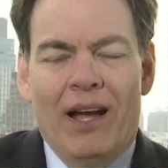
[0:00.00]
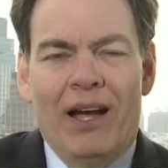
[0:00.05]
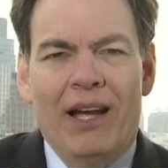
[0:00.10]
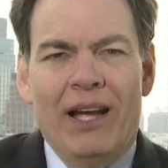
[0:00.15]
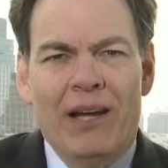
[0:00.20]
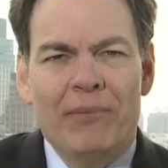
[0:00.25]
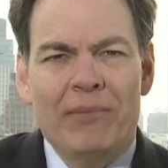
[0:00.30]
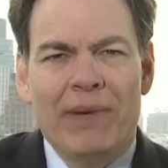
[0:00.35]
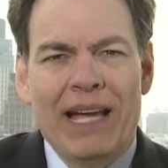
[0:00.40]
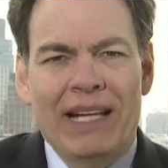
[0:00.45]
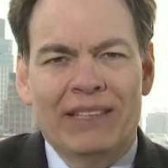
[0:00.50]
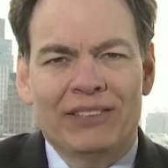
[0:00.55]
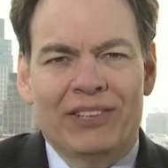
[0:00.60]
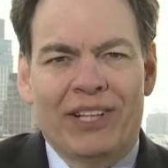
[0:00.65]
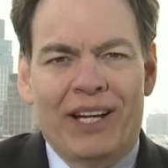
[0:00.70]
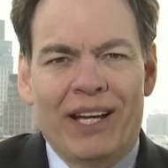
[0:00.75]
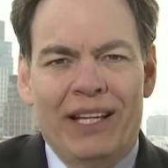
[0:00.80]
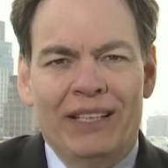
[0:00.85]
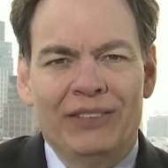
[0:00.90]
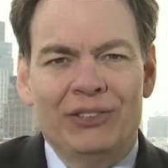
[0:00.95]
Hi, I'm Max
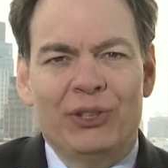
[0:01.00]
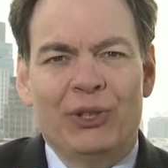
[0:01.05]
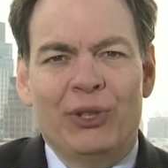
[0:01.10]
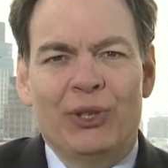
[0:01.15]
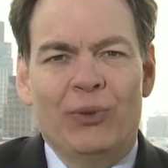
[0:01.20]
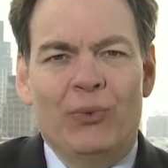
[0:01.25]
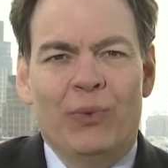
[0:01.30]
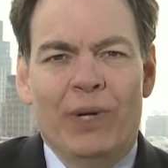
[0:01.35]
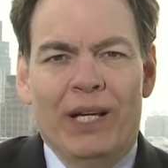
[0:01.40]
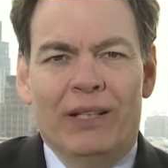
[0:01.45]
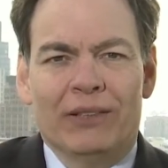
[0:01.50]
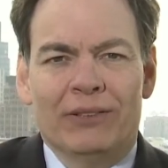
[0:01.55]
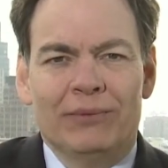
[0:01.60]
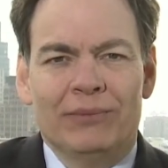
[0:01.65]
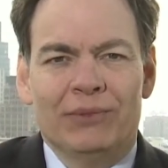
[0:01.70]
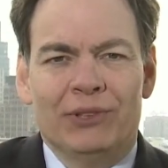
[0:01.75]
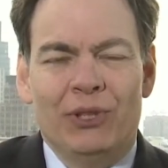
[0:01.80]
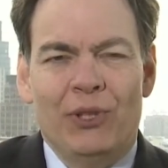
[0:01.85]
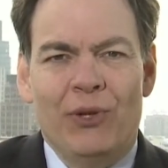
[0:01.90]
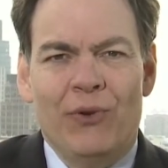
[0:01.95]
Keiser.
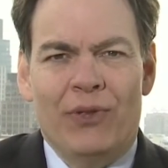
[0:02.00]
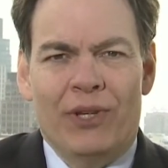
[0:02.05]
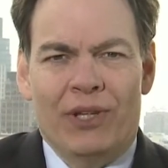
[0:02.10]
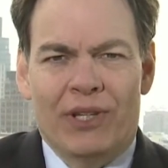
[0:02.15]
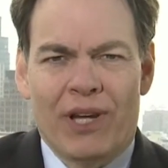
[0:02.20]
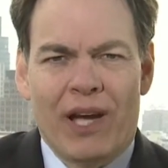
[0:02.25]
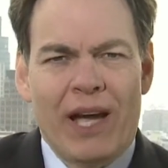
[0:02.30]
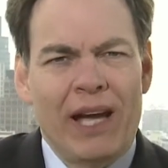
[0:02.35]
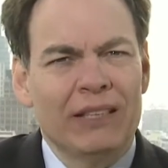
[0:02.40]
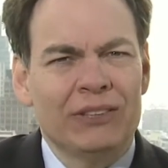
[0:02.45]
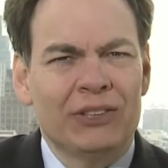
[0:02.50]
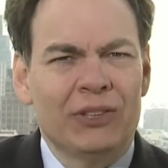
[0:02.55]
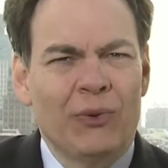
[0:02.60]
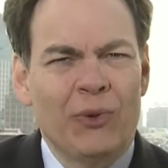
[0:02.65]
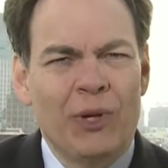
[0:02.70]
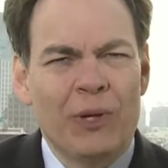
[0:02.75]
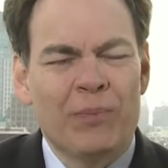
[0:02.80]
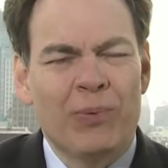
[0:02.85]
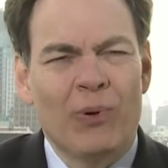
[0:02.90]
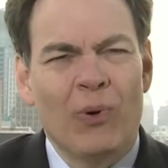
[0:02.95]
Welcome to the Keiser
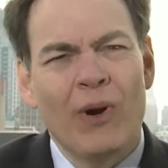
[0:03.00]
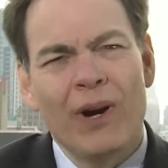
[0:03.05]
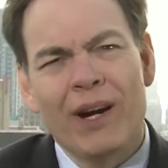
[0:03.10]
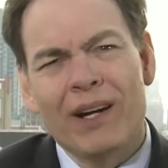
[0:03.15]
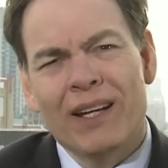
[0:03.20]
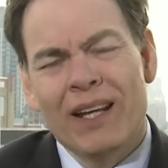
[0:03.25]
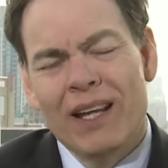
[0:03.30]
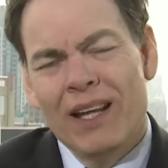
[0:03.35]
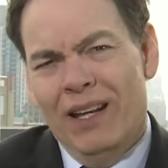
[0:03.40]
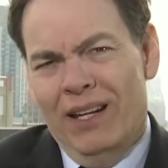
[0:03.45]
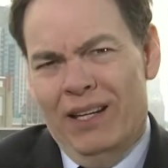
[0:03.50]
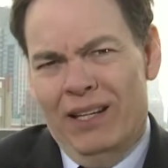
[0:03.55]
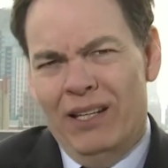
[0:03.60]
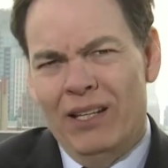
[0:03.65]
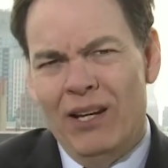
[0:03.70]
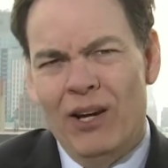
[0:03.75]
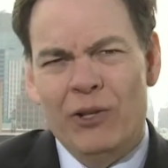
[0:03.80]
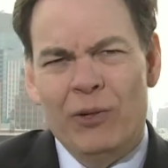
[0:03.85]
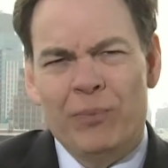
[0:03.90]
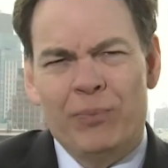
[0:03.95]
Report. You
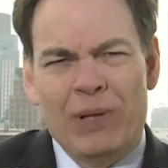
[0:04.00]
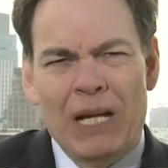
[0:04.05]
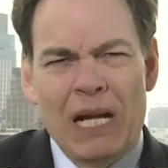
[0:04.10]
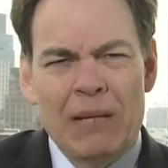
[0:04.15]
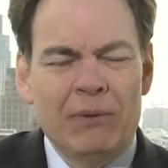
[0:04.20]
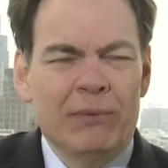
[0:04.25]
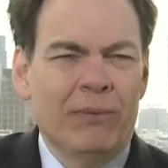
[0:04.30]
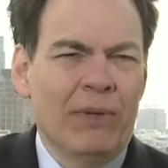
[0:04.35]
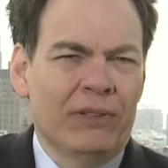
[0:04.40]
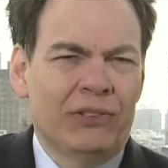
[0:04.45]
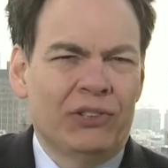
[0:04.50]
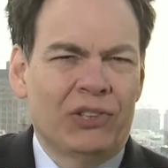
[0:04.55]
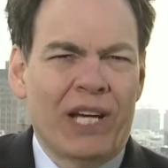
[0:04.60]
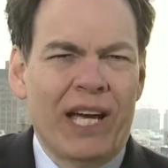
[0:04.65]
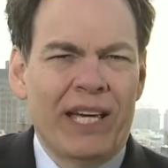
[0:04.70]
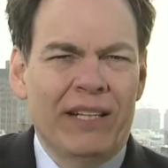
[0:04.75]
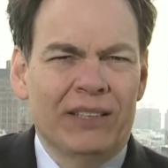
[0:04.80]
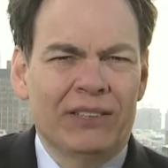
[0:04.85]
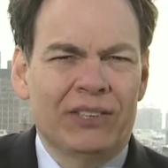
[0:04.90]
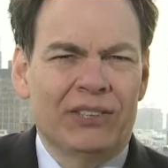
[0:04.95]
know, the problem with
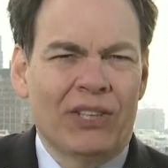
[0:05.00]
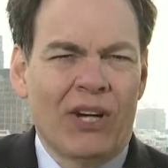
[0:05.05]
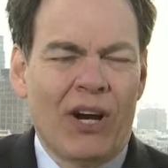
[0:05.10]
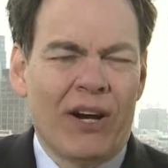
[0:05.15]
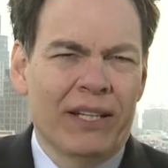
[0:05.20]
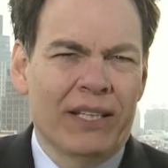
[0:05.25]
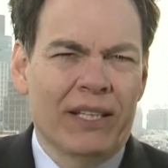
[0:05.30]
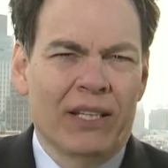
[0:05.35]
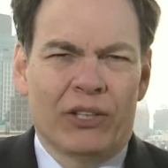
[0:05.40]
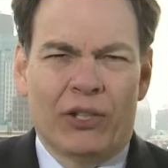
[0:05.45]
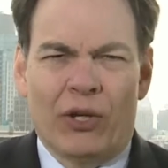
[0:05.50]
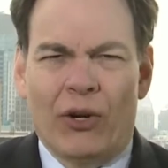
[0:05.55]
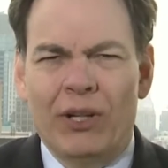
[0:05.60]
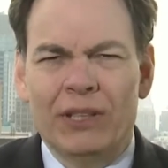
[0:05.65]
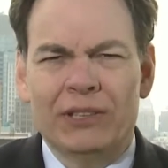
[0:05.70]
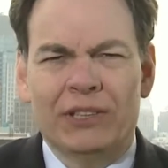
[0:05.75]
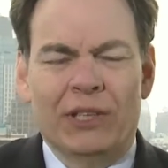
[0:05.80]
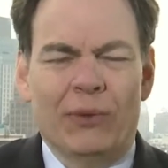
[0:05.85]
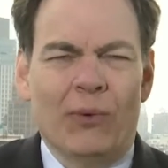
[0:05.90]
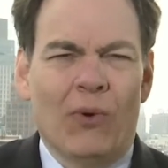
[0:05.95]
China starting a
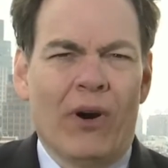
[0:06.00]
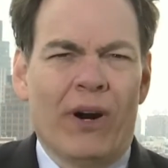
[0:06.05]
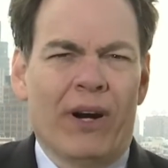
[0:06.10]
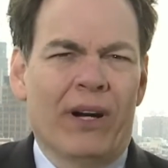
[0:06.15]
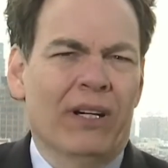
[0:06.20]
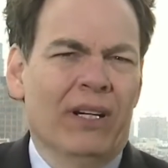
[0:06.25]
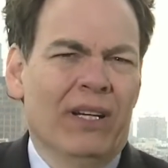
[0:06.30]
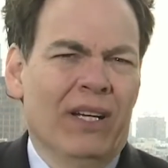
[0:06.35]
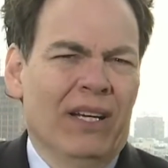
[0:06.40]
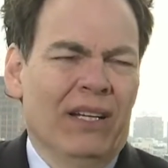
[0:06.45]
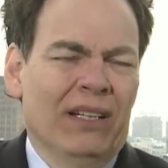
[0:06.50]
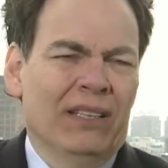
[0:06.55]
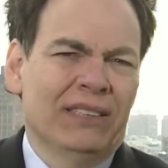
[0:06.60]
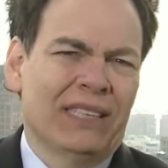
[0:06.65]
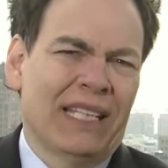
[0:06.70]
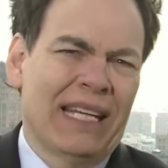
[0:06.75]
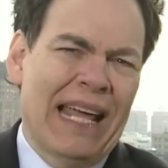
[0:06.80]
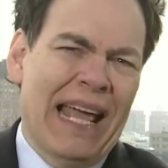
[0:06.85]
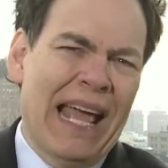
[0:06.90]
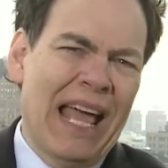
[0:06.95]
currency war is
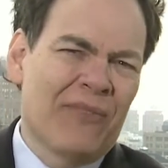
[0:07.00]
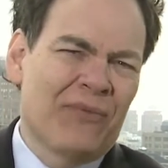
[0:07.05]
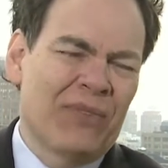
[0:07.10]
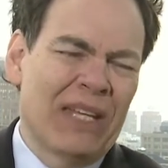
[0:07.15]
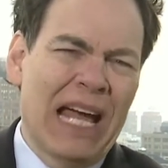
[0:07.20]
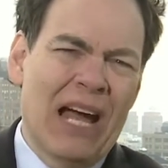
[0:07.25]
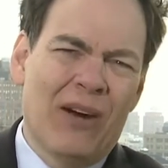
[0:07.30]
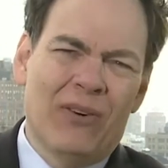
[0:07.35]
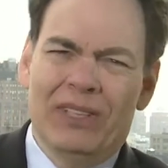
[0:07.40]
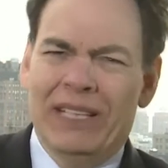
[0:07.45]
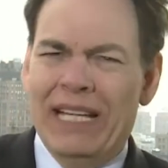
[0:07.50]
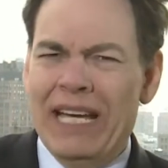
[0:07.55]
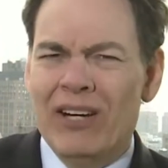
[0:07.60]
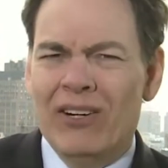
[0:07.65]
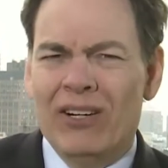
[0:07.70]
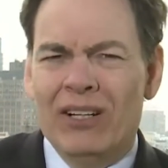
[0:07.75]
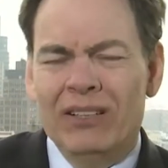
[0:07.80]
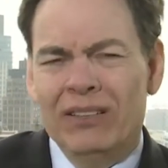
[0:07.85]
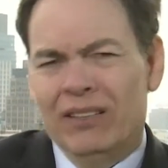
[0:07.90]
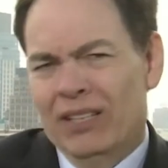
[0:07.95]
that a half an hour
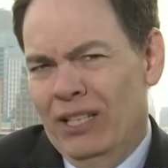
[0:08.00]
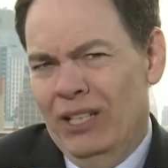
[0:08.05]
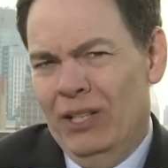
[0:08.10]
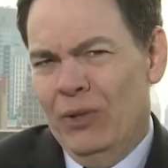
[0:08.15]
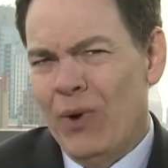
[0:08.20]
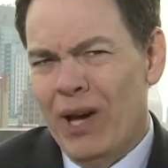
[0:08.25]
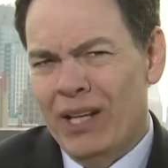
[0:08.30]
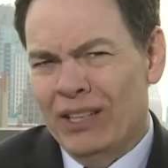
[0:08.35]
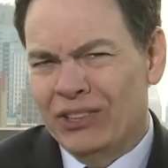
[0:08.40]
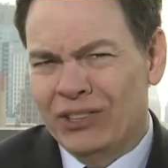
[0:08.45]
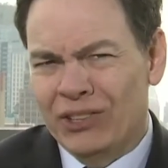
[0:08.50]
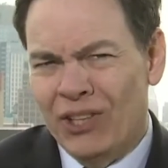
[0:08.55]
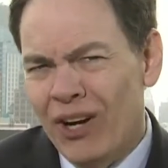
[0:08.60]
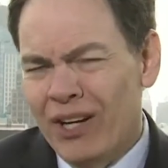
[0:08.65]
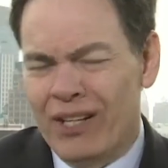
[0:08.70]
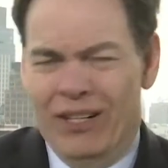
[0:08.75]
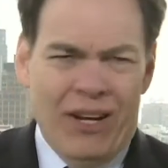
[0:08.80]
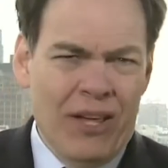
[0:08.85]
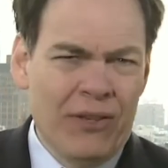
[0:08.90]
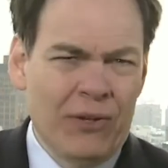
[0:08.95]
later, you want to start
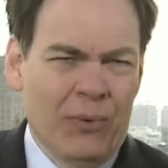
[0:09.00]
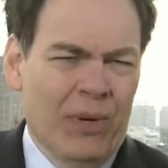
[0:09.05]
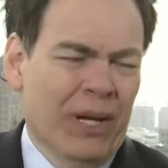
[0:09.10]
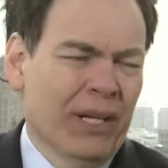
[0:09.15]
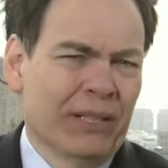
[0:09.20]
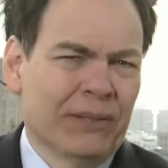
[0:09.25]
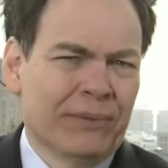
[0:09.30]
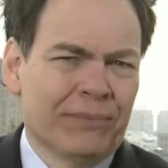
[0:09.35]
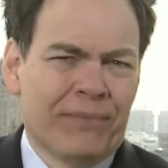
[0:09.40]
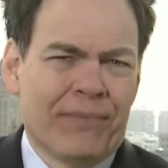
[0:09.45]
another one.